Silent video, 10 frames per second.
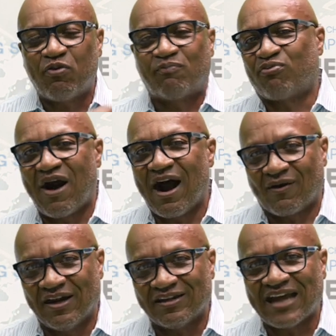of
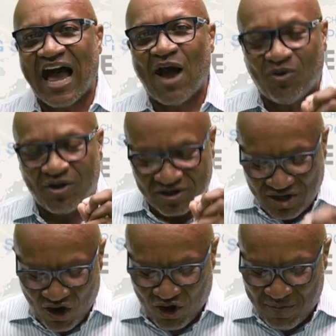progress, I want to
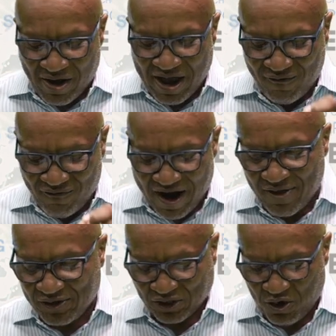talk about a
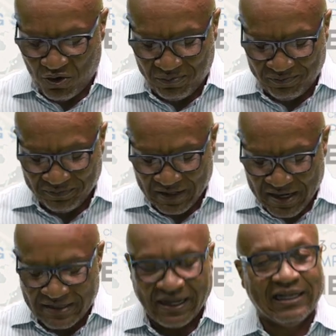father's hope.
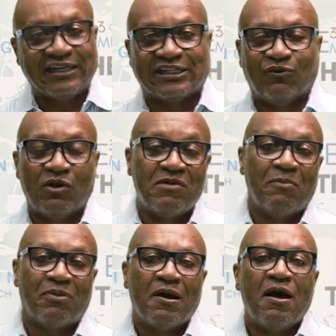Now listen,
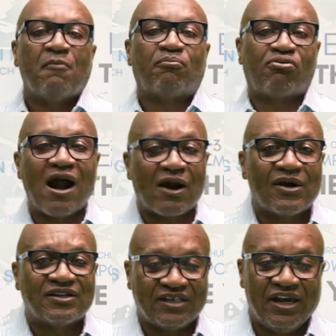remember,
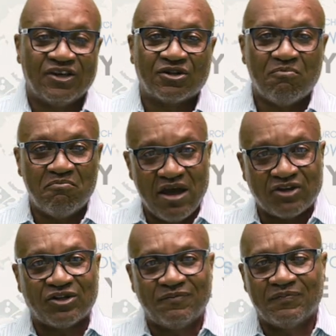progress is
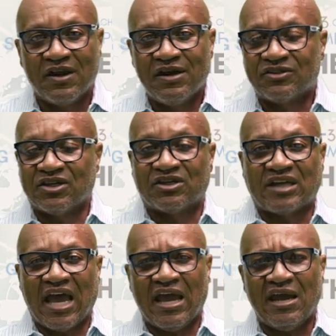measured,
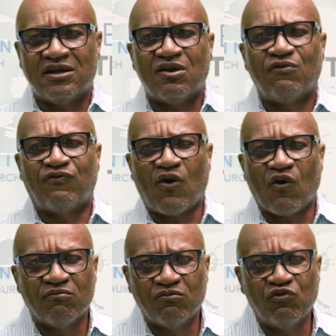sustained,
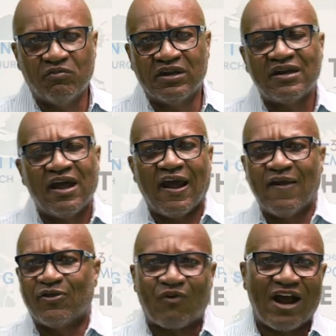forward movement
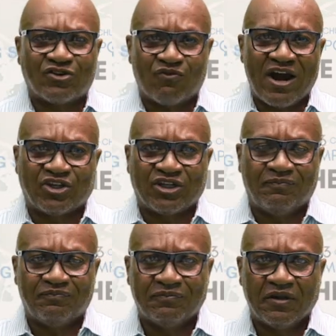in the right direction.
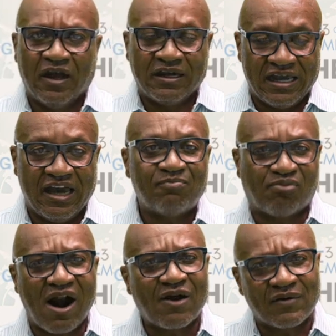Again,
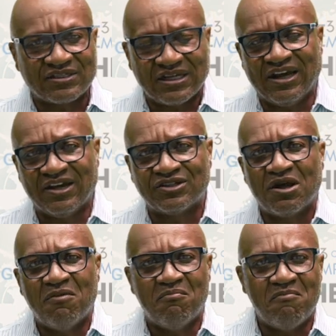progress is
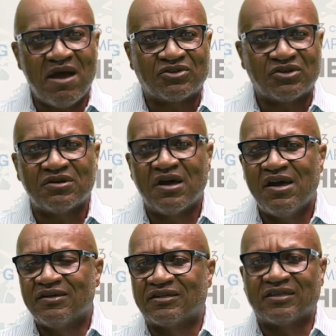measured,
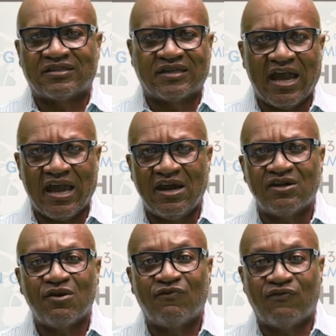
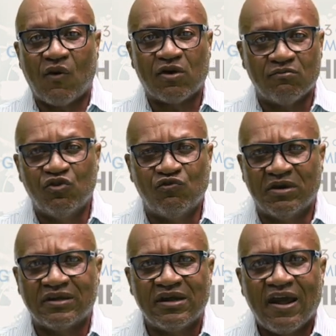sustained, forward
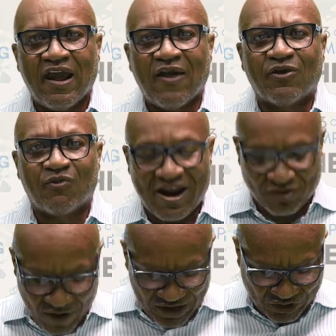movement in the right
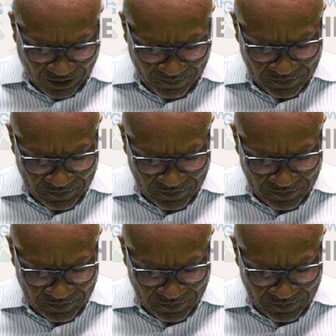direction.